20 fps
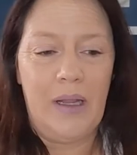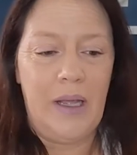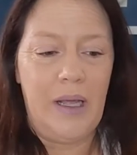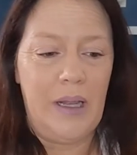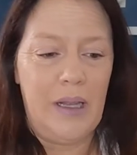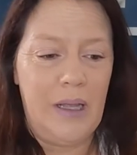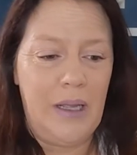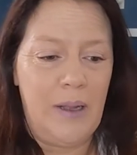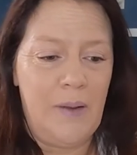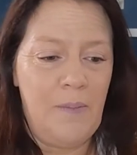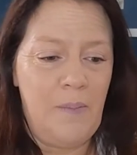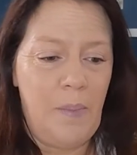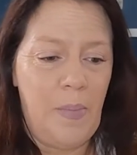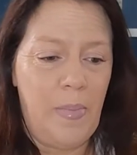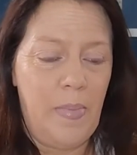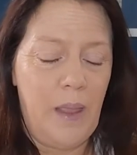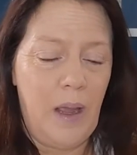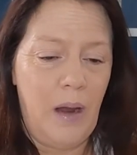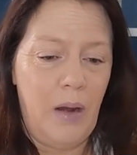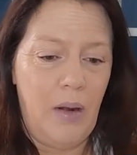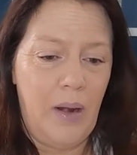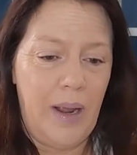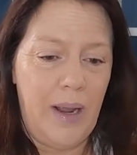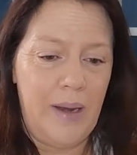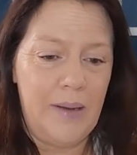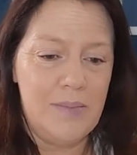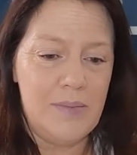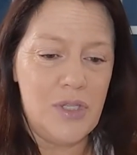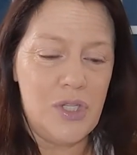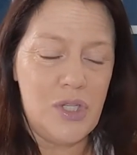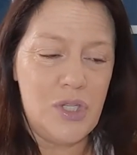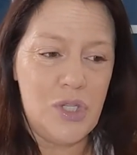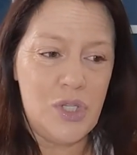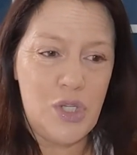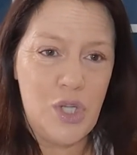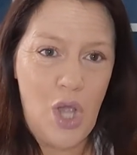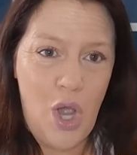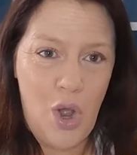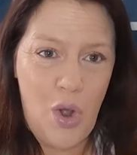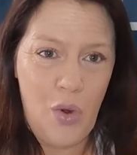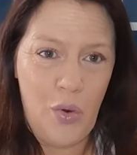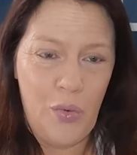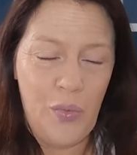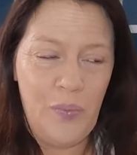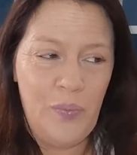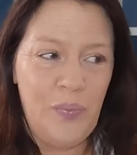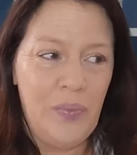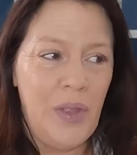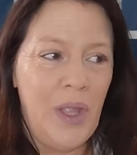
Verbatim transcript: lately. All right, so